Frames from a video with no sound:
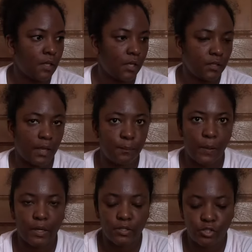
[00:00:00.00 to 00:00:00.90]
in that
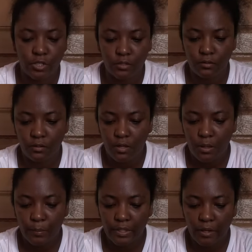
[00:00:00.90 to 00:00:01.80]
packaging,
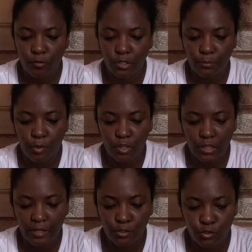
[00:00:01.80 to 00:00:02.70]
but I only bought
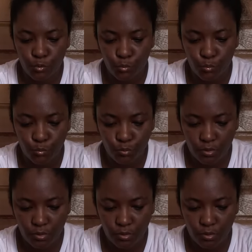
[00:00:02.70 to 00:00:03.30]
like two.